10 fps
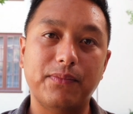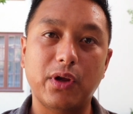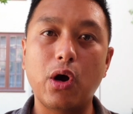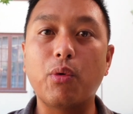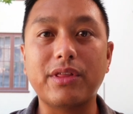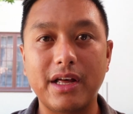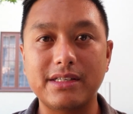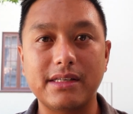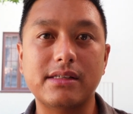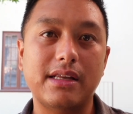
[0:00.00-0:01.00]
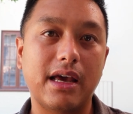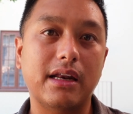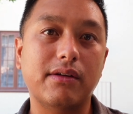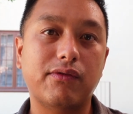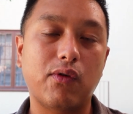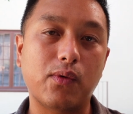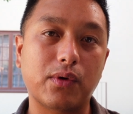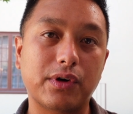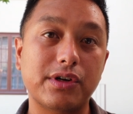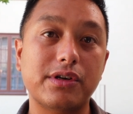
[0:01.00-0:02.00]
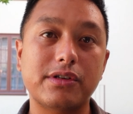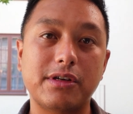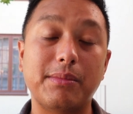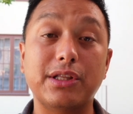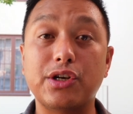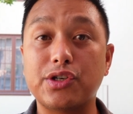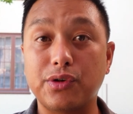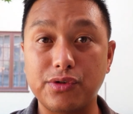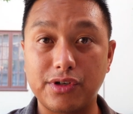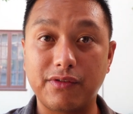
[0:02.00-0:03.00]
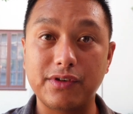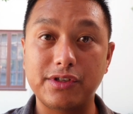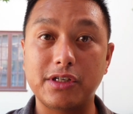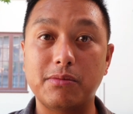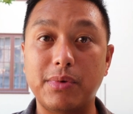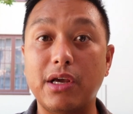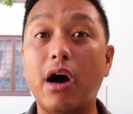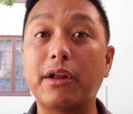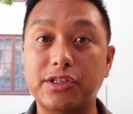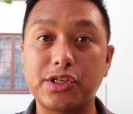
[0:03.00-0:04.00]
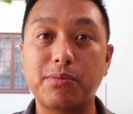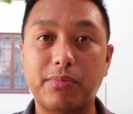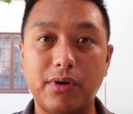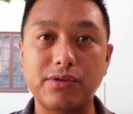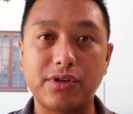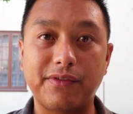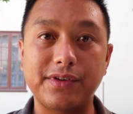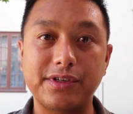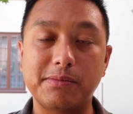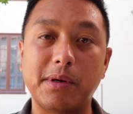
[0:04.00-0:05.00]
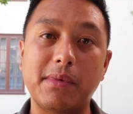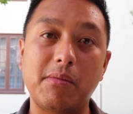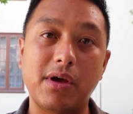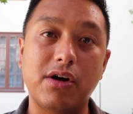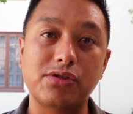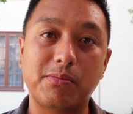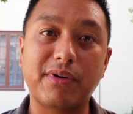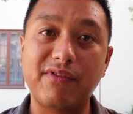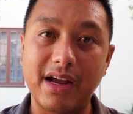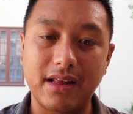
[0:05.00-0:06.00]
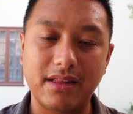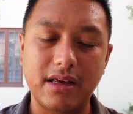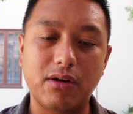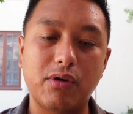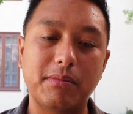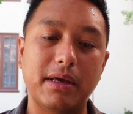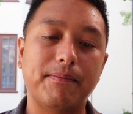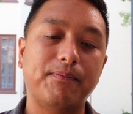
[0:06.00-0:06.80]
go with us instead for some additional services beyond just pro services, but maybe also providing the equipment.